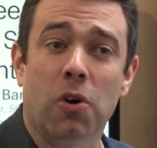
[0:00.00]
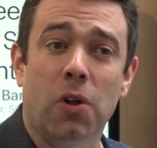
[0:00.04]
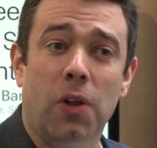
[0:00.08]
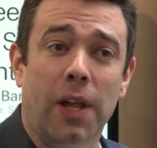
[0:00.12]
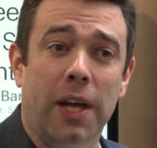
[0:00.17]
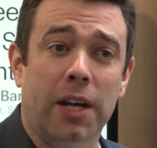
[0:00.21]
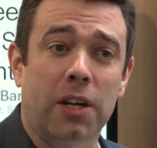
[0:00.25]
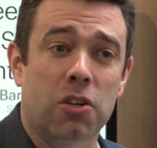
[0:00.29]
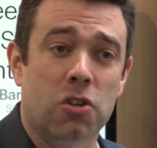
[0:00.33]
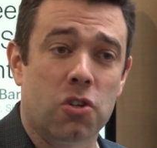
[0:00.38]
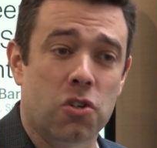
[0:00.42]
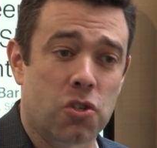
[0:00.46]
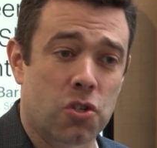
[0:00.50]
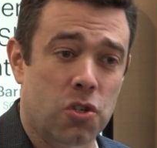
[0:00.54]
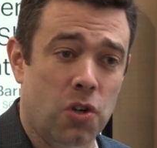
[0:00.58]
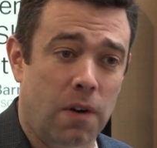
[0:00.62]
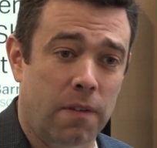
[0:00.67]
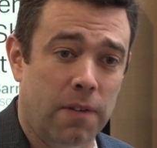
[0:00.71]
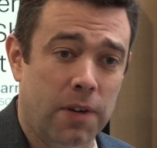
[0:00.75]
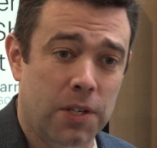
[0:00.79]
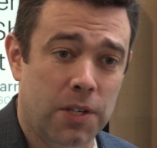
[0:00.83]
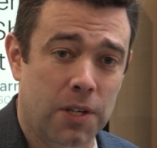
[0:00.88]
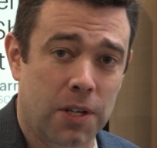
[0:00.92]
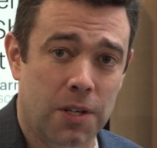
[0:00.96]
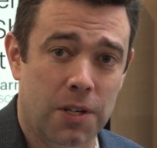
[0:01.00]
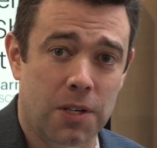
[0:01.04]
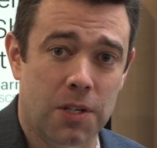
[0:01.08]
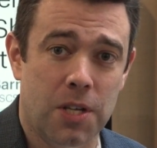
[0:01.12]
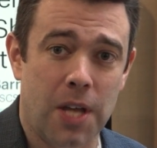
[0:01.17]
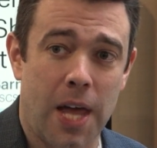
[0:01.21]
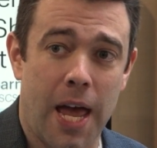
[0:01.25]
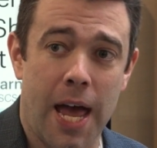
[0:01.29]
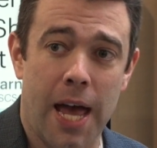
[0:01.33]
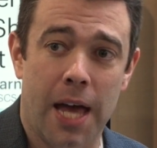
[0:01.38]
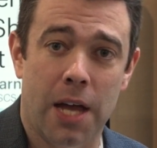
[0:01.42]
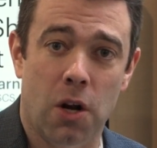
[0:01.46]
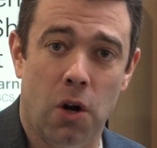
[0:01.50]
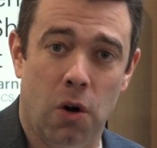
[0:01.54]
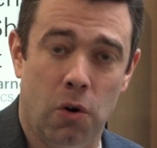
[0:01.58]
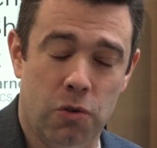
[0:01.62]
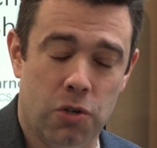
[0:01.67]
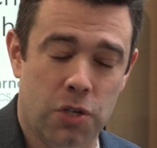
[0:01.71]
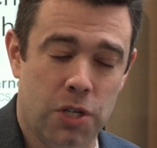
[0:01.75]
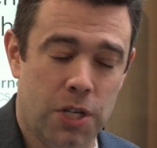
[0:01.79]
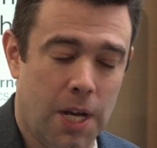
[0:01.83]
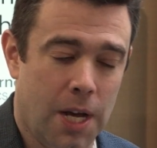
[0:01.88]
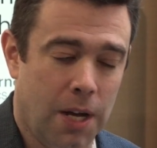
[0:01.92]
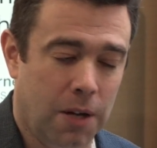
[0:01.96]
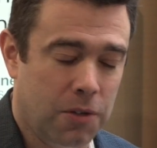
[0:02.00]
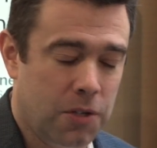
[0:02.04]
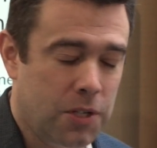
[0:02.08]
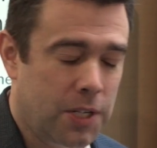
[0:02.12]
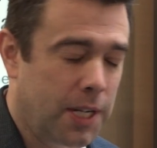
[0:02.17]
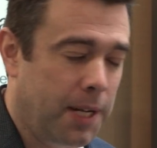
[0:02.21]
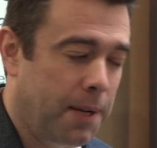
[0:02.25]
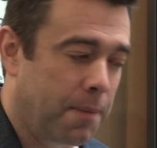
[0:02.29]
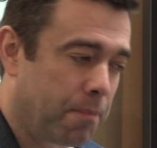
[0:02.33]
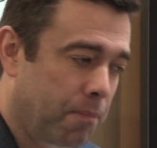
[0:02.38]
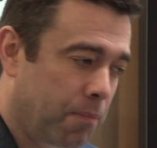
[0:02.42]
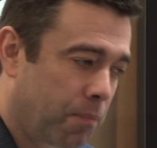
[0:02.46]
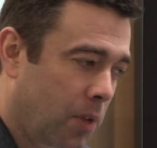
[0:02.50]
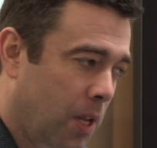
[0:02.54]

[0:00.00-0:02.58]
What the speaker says: Collection Services at OCLC.